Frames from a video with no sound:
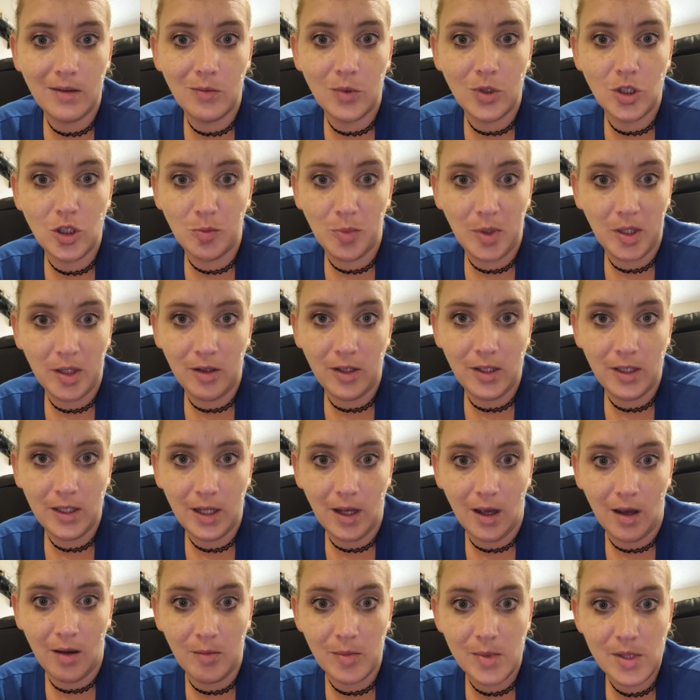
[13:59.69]
when your period
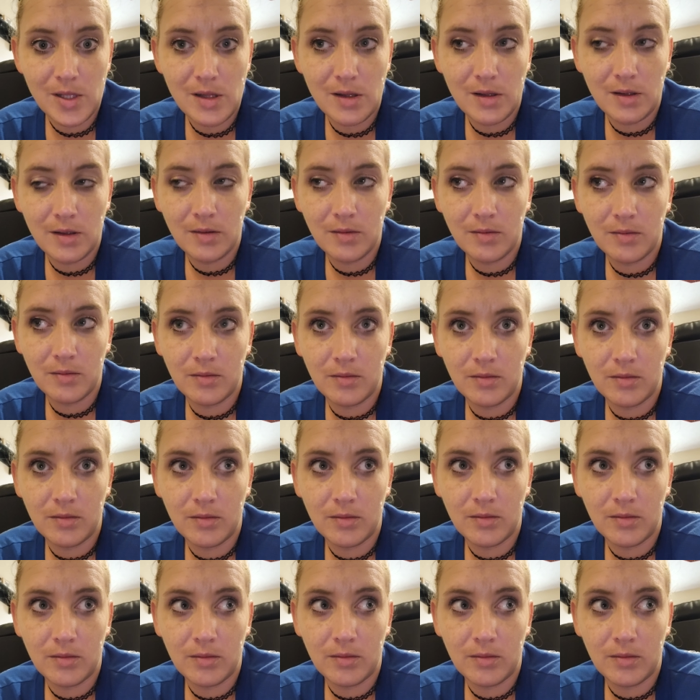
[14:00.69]
comes.
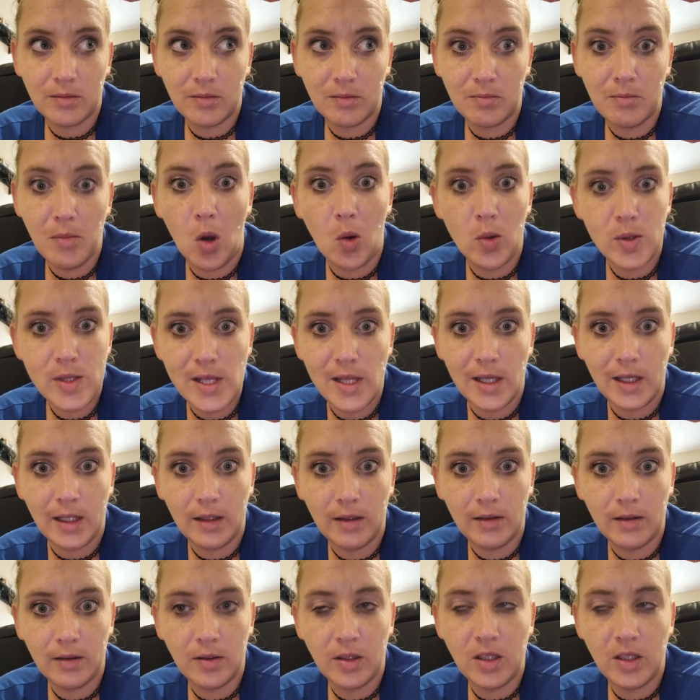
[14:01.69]
Mostly,